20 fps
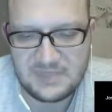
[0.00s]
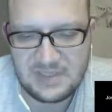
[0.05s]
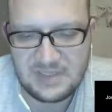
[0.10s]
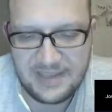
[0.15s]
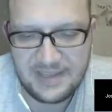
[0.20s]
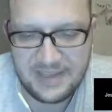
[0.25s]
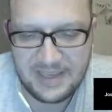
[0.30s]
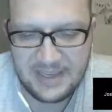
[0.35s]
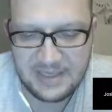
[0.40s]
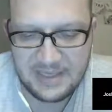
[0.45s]

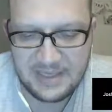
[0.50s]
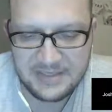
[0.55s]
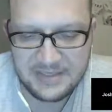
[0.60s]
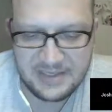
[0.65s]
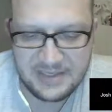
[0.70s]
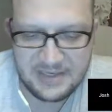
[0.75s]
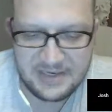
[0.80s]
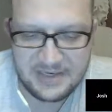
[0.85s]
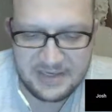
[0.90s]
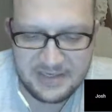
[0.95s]
And
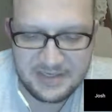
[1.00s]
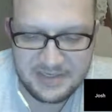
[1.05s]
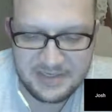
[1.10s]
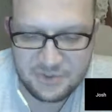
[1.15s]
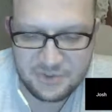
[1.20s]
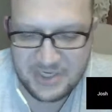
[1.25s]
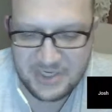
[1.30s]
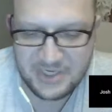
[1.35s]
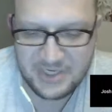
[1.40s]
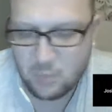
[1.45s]
it is
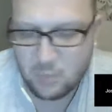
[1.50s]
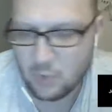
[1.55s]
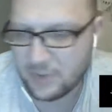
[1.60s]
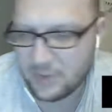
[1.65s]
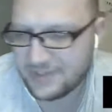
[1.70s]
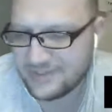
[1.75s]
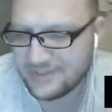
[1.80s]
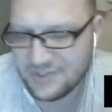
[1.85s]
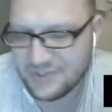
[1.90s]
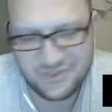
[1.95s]
transporting
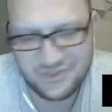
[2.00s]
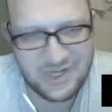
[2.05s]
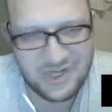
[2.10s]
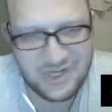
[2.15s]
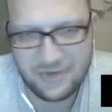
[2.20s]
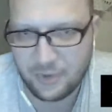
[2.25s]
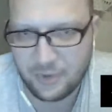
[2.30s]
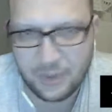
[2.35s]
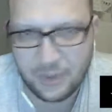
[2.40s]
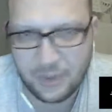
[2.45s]
just
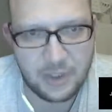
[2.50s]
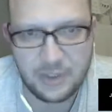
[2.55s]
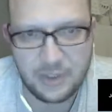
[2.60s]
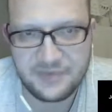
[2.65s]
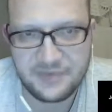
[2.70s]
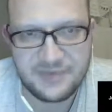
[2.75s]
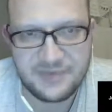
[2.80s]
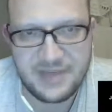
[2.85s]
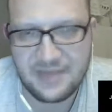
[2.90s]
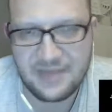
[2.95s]
general goods,
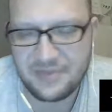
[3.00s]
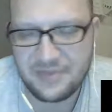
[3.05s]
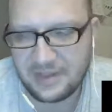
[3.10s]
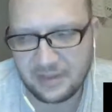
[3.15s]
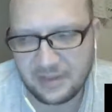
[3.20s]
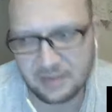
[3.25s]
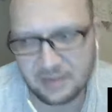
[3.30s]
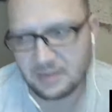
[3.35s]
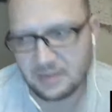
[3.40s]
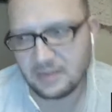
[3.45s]
nothing
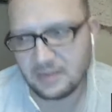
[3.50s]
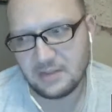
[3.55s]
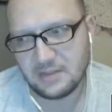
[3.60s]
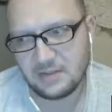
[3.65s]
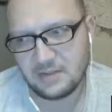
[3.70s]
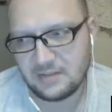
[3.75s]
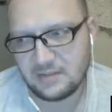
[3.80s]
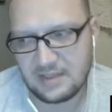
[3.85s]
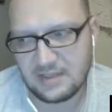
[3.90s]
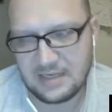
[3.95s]

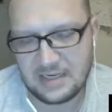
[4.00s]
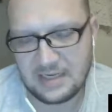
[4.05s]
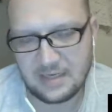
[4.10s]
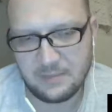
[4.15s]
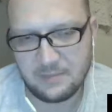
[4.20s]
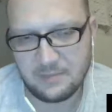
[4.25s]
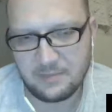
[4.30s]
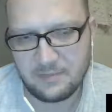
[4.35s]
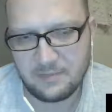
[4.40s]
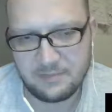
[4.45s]
that
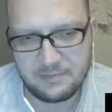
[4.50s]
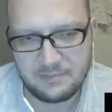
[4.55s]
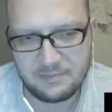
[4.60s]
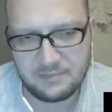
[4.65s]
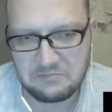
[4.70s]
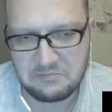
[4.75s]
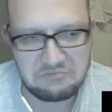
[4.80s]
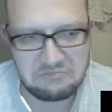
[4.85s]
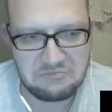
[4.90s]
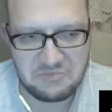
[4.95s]

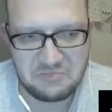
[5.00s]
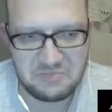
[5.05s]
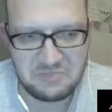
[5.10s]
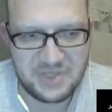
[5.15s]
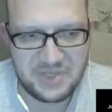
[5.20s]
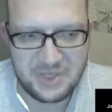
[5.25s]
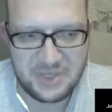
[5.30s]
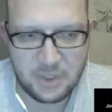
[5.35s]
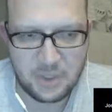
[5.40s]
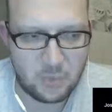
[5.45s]

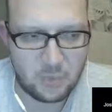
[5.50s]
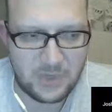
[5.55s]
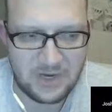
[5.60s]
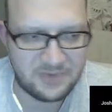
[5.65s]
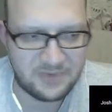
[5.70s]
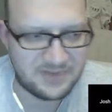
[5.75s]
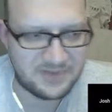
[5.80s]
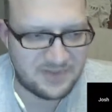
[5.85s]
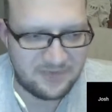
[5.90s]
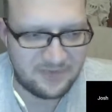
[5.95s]
you're aware of
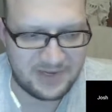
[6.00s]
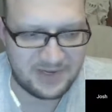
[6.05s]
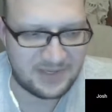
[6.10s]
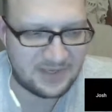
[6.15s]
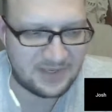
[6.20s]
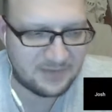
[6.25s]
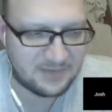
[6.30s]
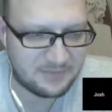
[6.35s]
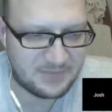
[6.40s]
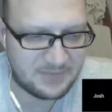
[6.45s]
that's of any
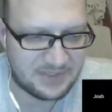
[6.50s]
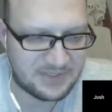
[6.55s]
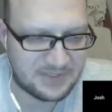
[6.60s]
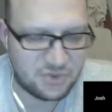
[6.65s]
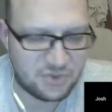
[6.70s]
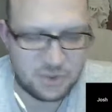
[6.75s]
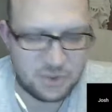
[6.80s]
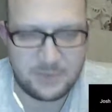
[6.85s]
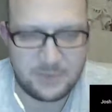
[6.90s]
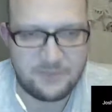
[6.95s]

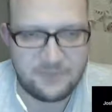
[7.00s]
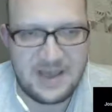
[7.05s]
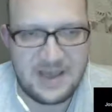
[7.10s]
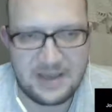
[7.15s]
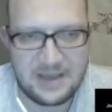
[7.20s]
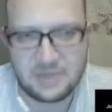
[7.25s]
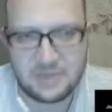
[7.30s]
extreme value.